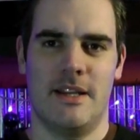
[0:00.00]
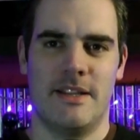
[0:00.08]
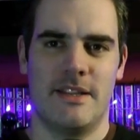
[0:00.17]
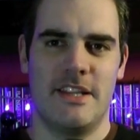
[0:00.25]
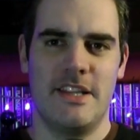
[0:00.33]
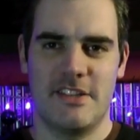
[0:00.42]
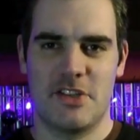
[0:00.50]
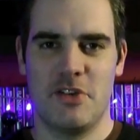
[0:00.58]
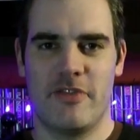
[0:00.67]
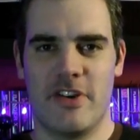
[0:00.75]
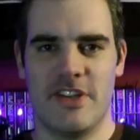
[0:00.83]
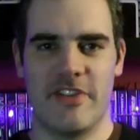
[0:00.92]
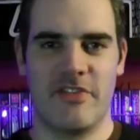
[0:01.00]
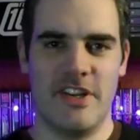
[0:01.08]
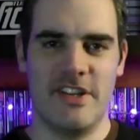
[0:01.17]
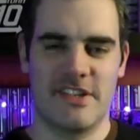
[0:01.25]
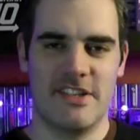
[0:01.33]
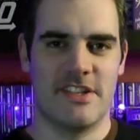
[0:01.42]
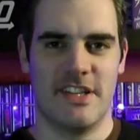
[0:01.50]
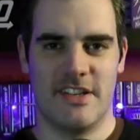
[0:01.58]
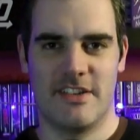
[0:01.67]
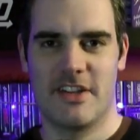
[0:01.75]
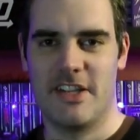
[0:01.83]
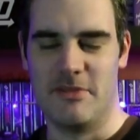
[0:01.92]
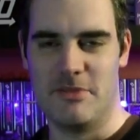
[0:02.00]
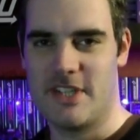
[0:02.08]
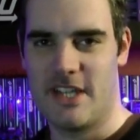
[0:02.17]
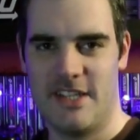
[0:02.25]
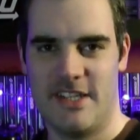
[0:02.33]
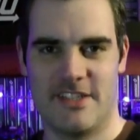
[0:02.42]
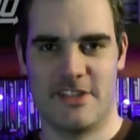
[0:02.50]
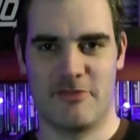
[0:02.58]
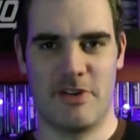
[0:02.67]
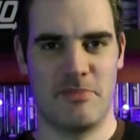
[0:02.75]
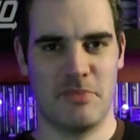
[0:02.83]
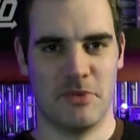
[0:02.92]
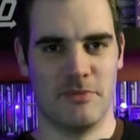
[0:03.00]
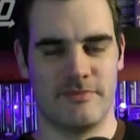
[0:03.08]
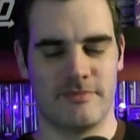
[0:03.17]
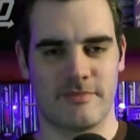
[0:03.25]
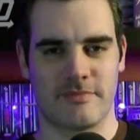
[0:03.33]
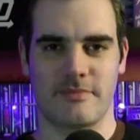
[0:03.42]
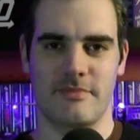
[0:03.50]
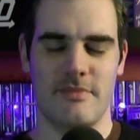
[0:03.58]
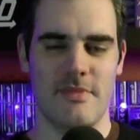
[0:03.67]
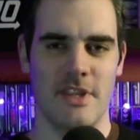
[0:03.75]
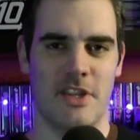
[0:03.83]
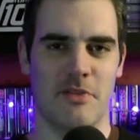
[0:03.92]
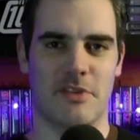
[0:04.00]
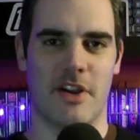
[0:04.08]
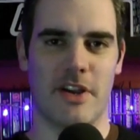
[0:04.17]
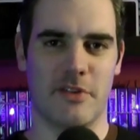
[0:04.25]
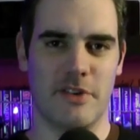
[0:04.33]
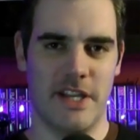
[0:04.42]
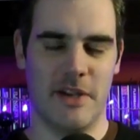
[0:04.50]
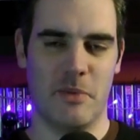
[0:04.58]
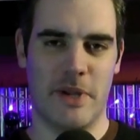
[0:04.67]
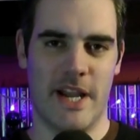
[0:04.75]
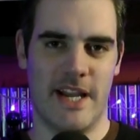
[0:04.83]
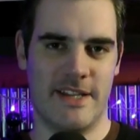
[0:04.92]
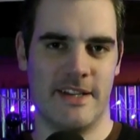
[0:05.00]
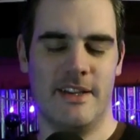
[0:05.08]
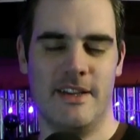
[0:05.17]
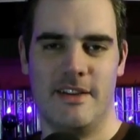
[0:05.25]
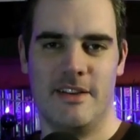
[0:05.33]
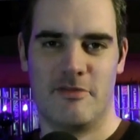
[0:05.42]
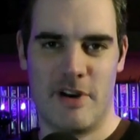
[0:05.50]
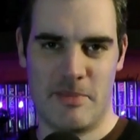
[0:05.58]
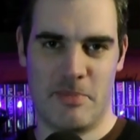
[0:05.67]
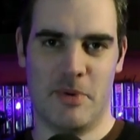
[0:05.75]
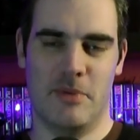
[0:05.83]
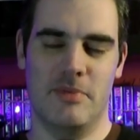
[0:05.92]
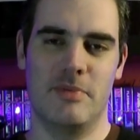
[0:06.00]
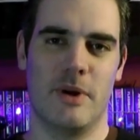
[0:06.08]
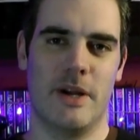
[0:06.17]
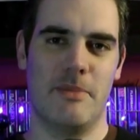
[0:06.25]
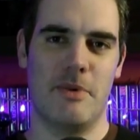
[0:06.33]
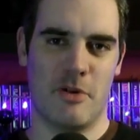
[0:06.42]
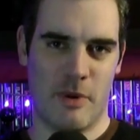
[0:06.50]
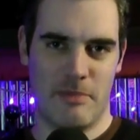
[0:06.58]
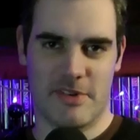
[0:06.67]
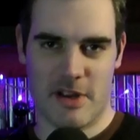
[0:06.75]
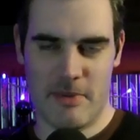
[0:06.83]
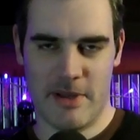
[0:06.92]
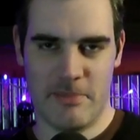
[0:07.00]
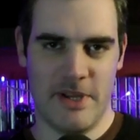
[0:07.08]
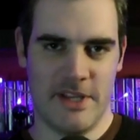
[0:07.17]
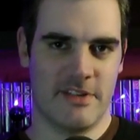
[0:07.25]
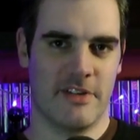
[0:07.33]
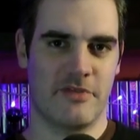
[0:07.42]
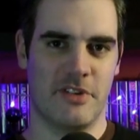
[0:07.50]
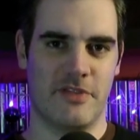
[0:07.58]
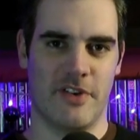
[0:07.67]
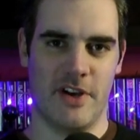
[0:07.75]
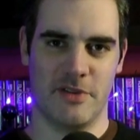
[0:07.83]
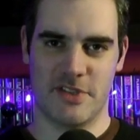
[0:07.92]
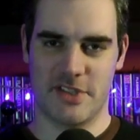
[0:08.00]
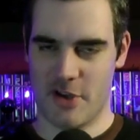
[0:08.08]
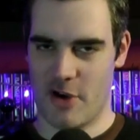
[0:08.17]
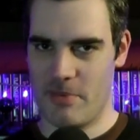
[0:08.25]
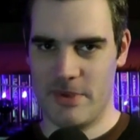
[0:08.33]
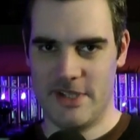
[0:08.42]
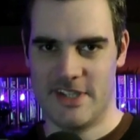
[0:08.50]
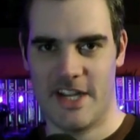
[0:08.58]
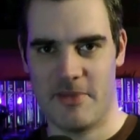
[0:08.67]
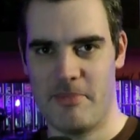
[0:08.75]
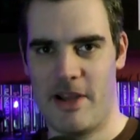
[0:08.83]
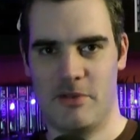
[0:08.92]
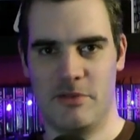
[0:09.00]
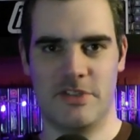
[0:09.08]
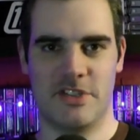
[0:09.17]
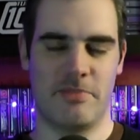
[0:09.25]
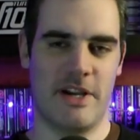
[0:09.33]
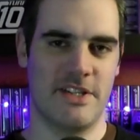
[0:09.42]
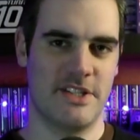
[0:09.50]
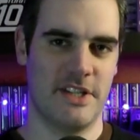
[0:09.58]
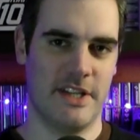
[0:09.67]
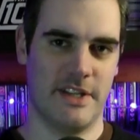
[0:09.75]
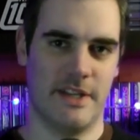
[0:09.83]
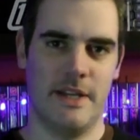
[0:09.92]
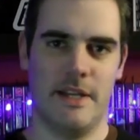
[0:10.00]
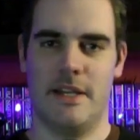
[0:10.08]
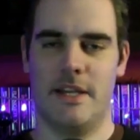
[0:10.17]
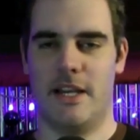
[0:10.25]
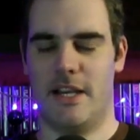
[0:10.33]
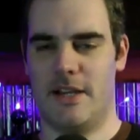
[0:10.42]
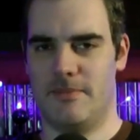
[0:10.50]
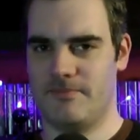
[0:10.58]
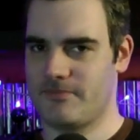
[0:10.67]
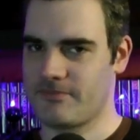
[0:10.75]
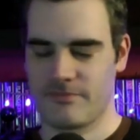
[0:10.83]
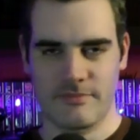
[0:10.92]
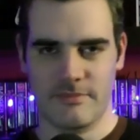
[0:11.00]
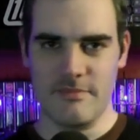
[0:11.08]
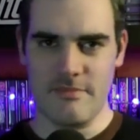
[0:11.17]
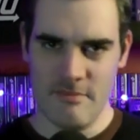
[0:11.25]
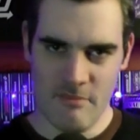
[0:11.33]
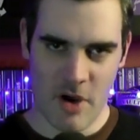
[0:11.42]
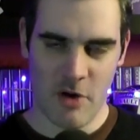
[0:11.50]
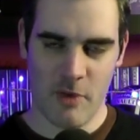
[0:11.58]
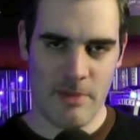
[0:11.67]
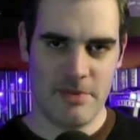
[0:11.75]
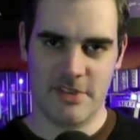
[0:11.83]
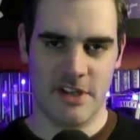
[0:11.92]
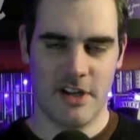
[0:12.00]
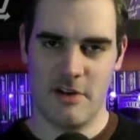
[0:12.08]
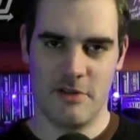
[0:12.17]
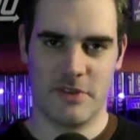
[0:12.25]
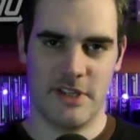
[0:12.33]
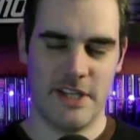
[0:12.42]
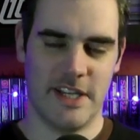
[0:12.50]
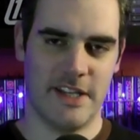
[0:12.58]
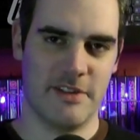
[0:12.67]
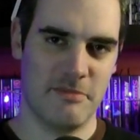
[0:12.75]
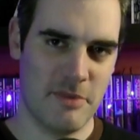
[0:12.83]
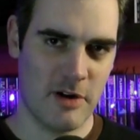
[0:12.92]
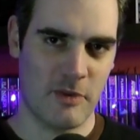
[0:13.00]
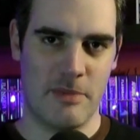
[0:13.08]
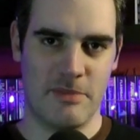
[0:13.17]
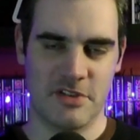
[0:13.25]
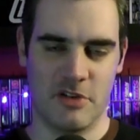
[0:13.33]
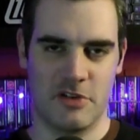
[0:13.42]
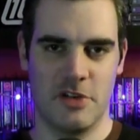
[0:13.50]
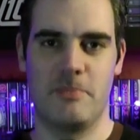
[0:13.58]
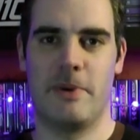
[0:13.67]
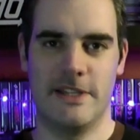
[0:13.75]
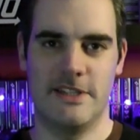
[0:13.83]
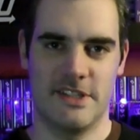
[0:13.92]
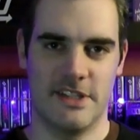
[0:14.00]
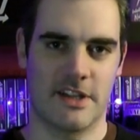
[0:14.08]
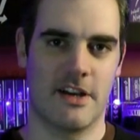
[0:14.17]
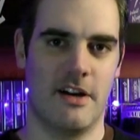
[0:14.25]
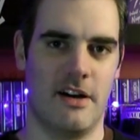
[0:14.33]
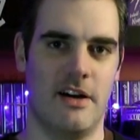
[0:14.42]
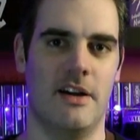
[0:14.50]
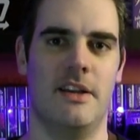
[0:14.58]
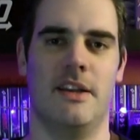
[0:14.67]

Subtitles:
These are two very different instances, looking at Mercedes and the Red Bull that was going on here. We had Red Bull where Mark Webber's come out the pits after his final stop. He's had a battle with Sebastian. Mark Webber's going to hold the lead. Mark Webber's got good pace in the car.